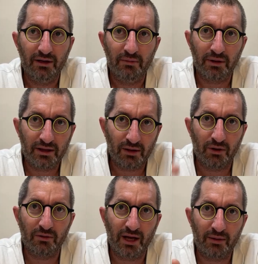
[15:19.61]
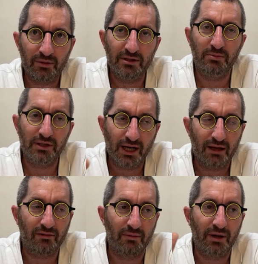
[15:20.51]
But then what would happen is Biyad
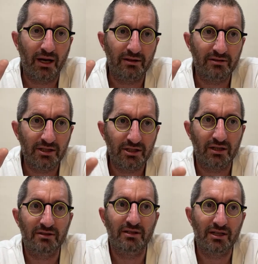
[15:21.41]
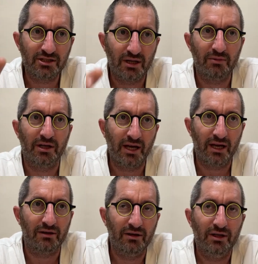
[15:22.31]
Ramah. It's teaching us that Hashem
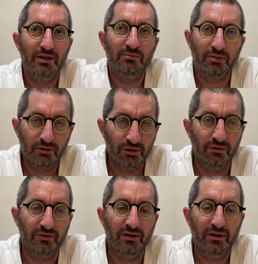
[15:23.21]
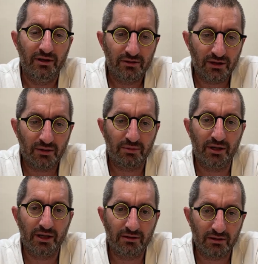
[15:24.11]
again proved to
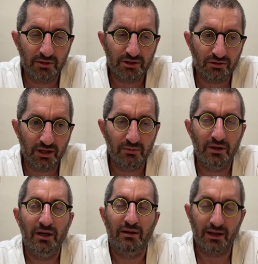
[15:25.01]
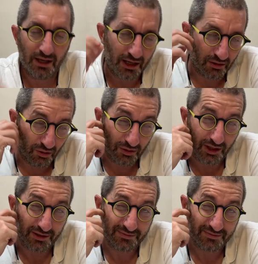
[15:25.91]
the Mitzrayim that not only